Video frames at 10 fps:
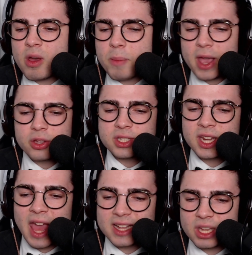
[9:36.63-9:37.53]
Michaels
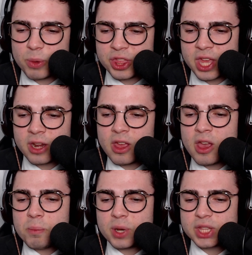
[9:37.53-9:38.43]
connected with it,
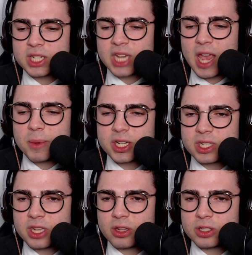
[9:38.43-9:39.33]
but the damage was
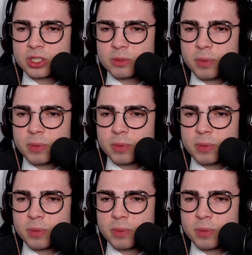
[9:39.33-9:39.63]
still